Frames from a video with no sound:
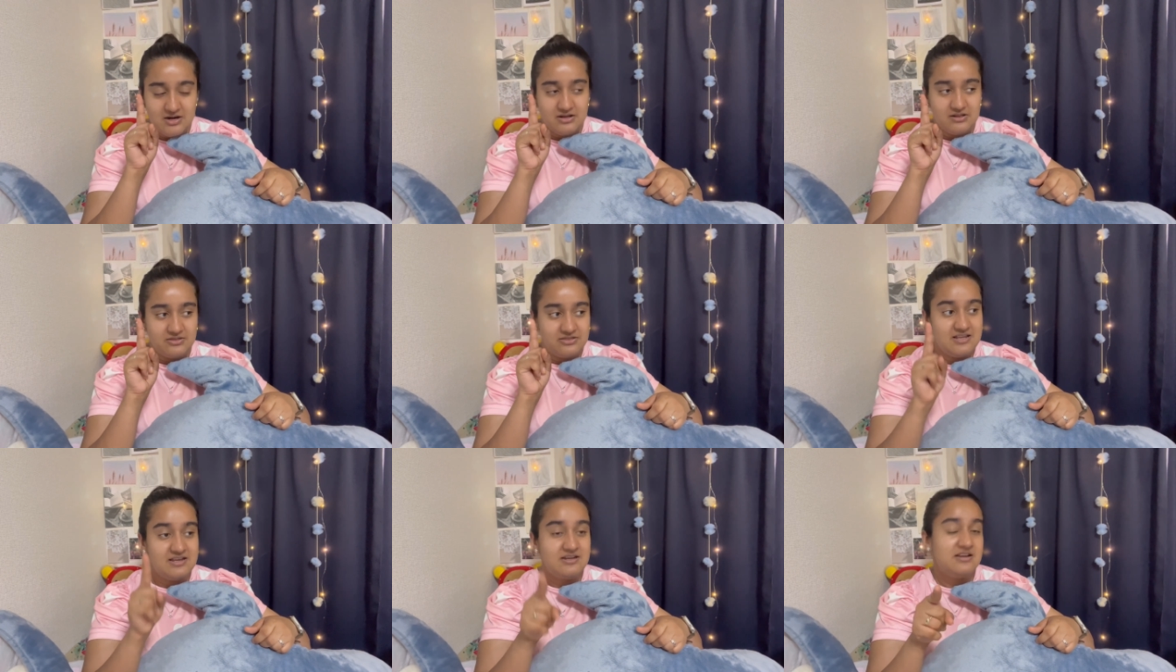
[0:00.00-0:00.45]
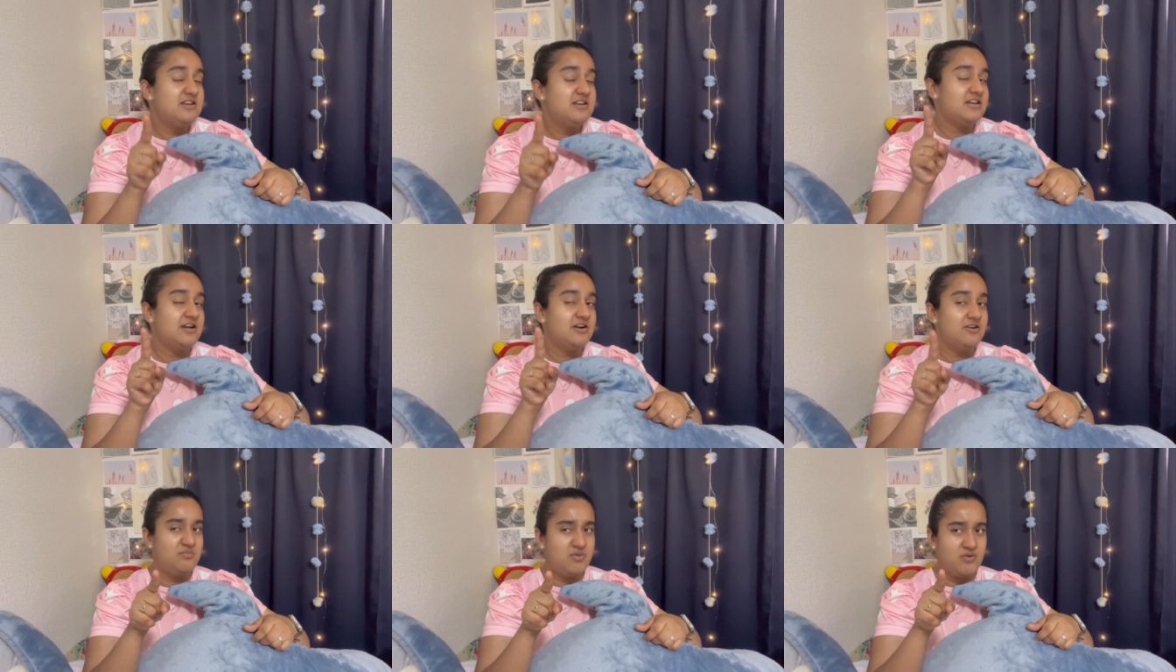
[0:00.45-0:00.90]
they didn't
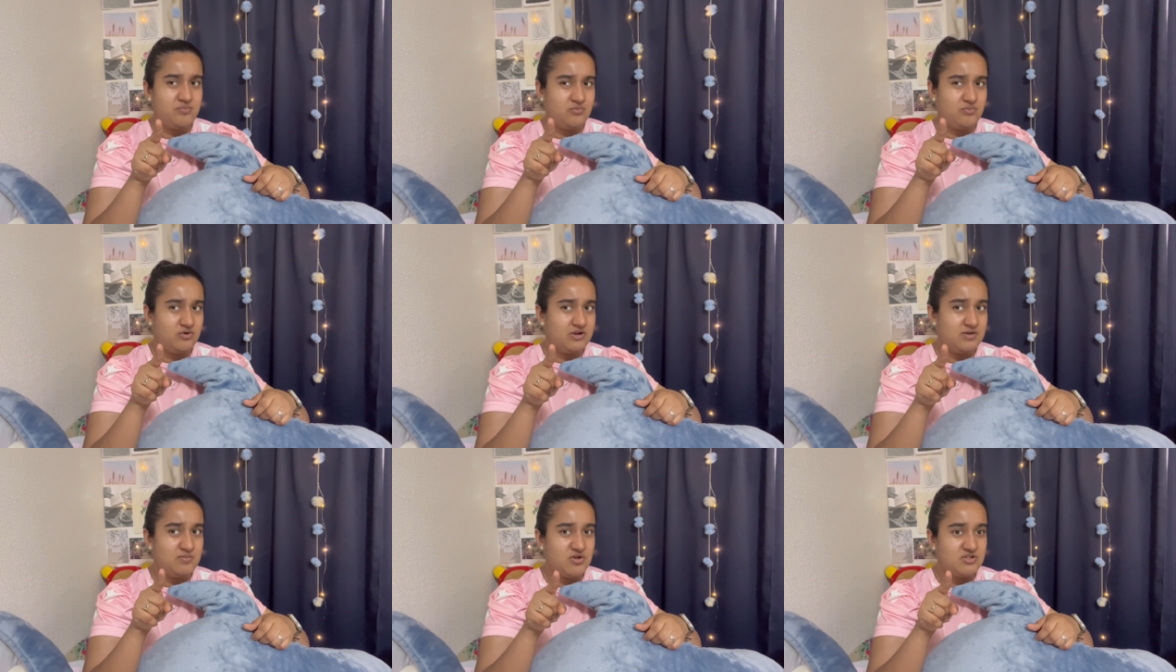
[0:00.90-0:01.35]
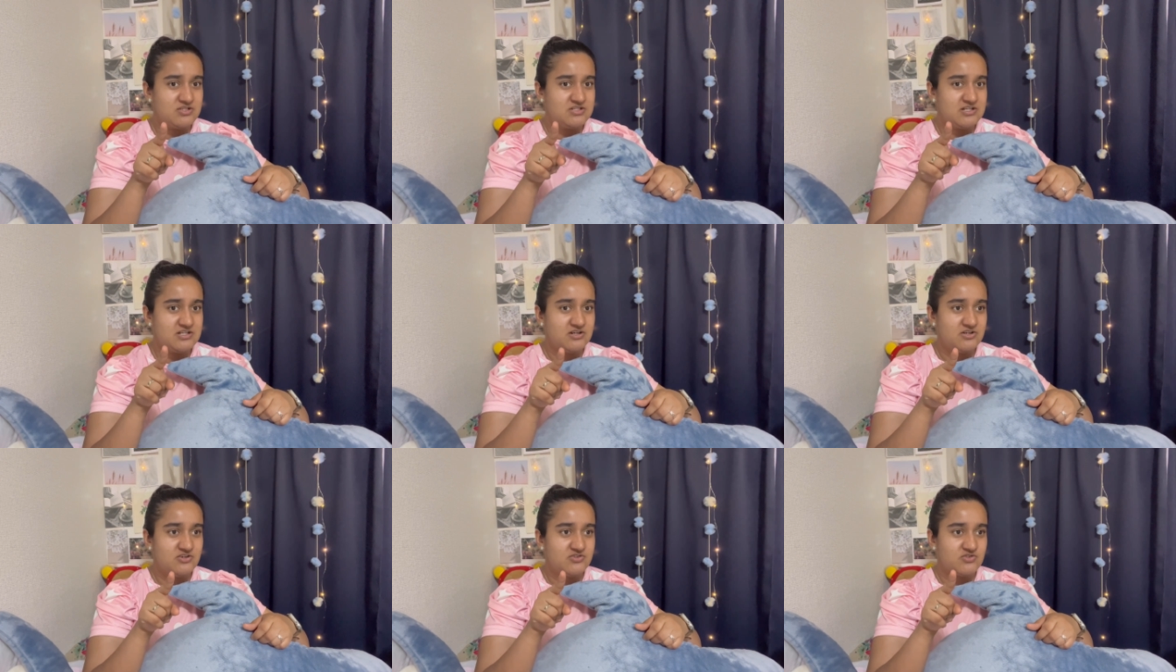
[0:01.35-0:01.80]
care about Pokemon
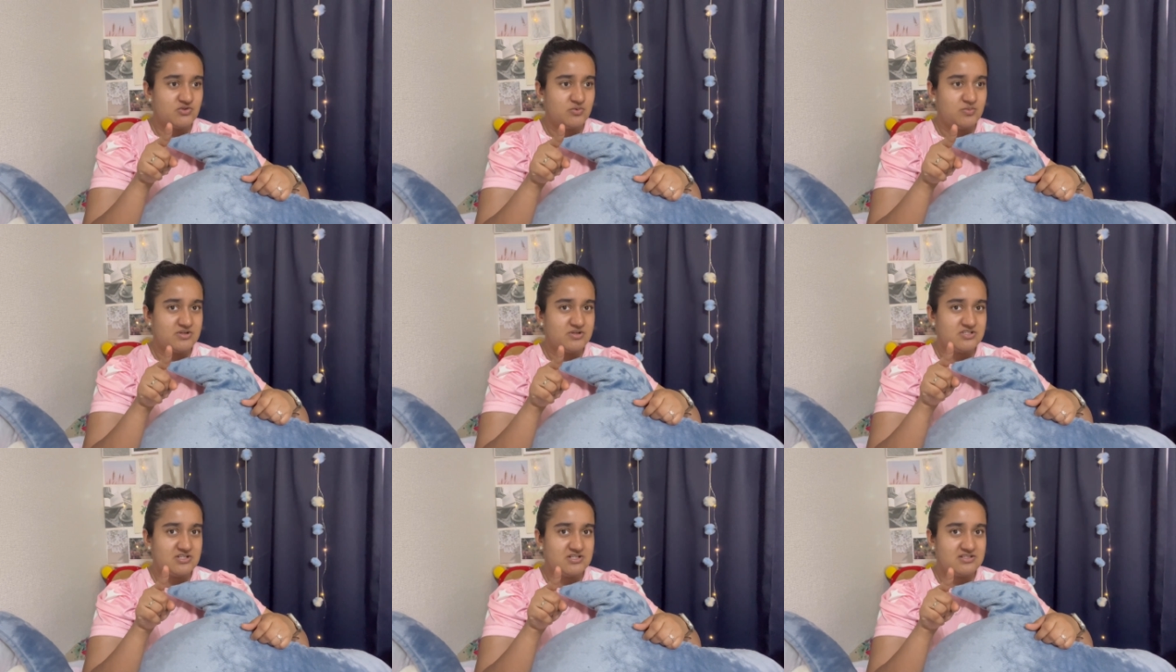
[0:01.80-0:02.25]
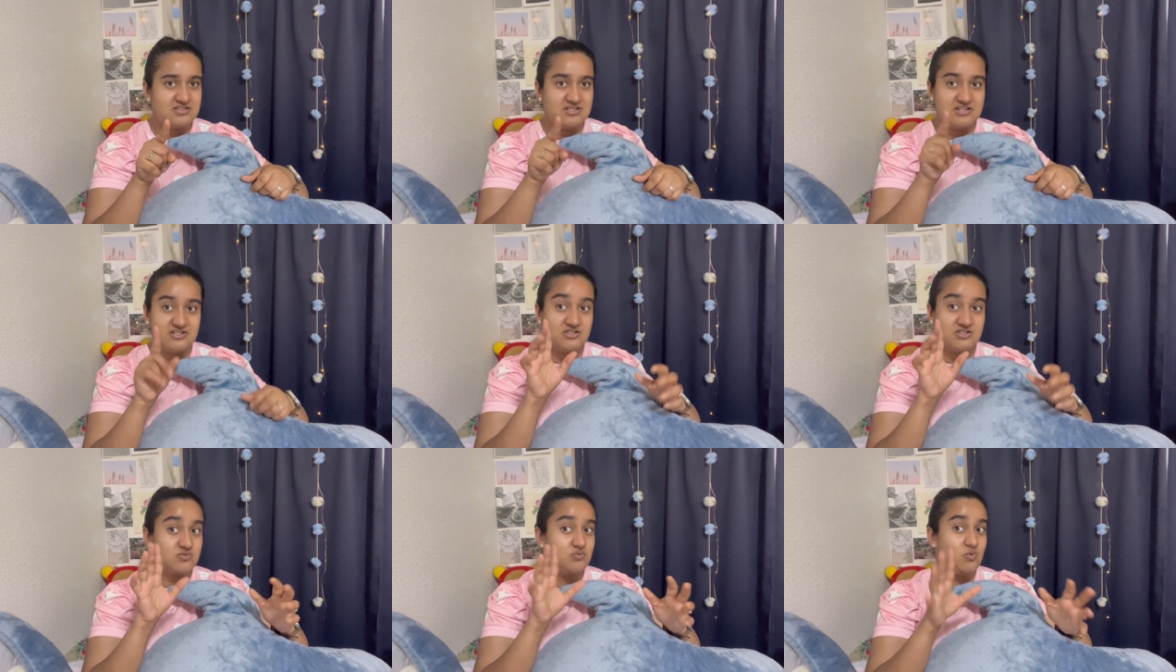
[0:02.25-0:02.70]
stickers so much as they
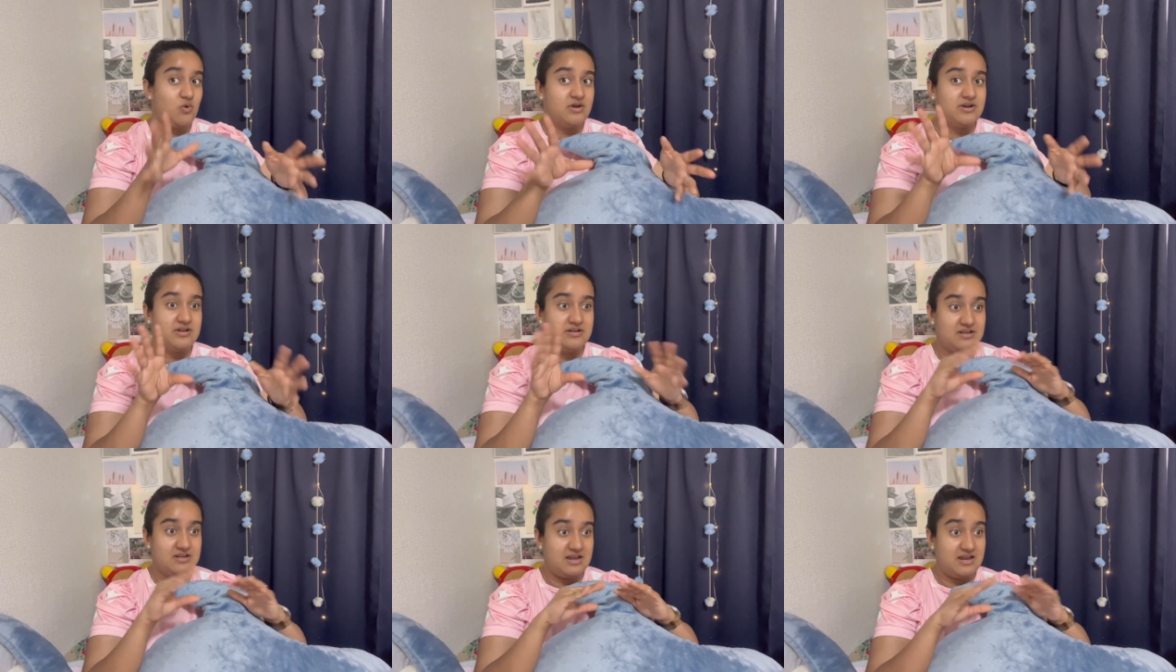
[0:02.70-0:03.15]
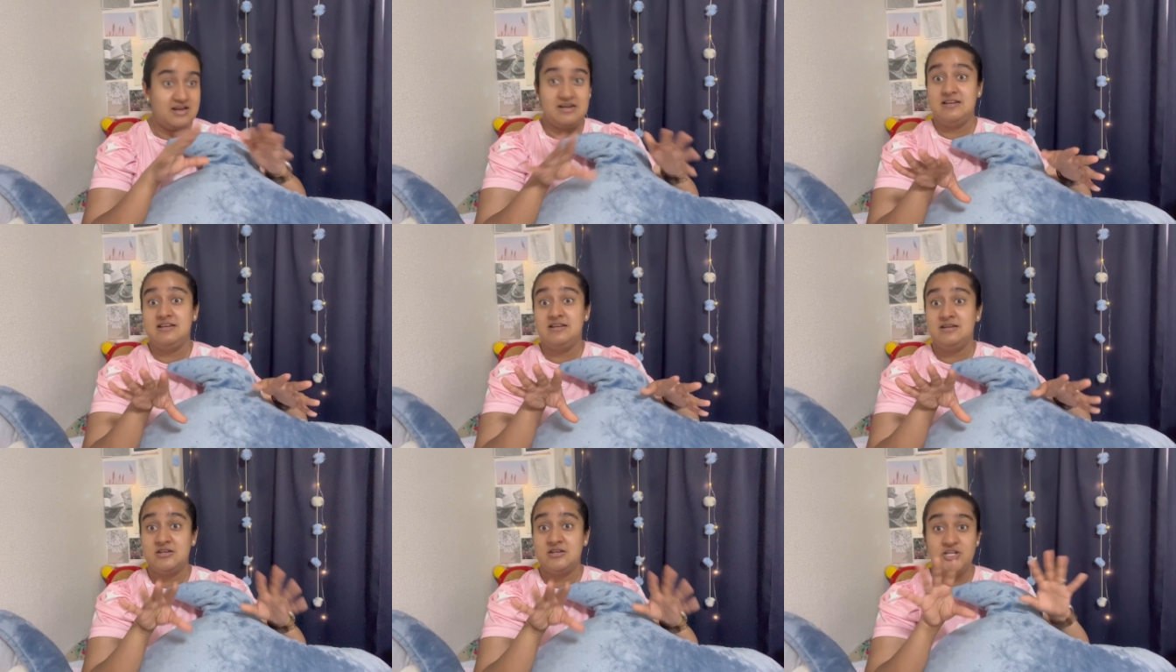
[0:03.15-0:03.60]
just wanted
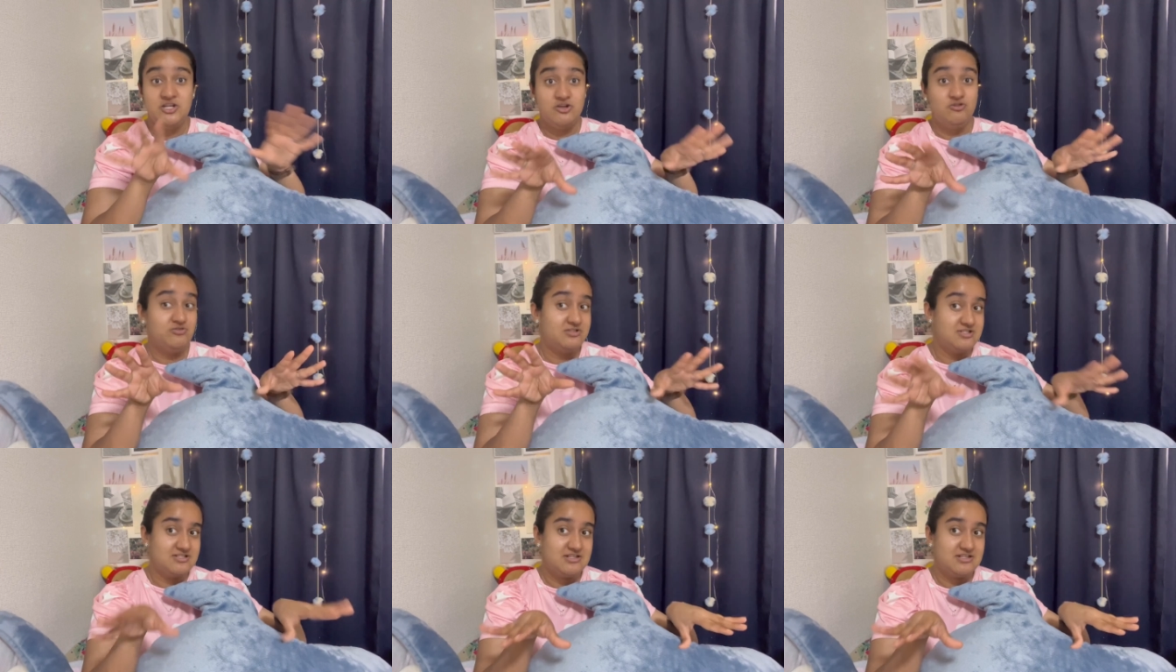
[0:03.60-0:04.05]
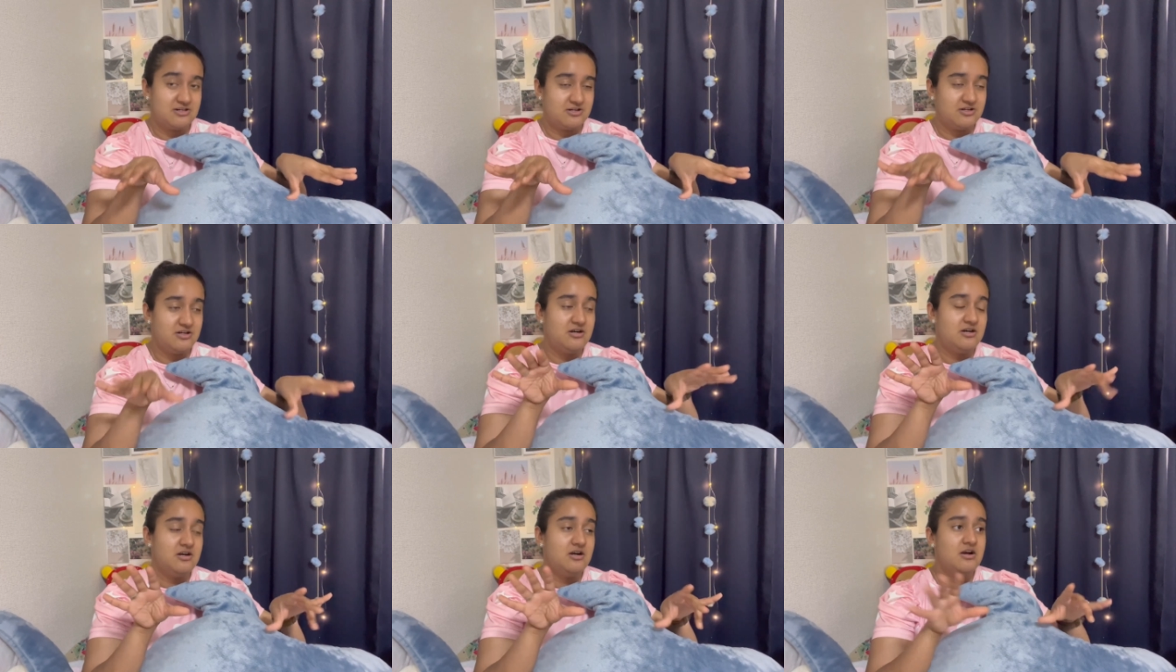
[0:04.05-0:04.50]
any cute
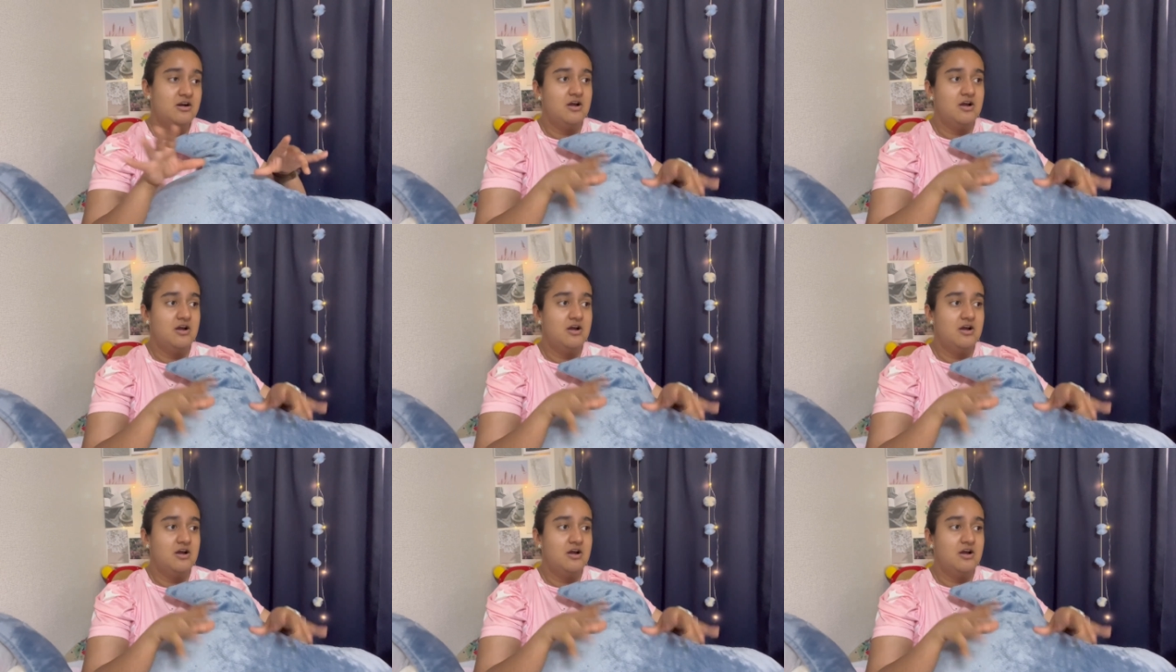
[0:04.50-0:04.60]
sticker.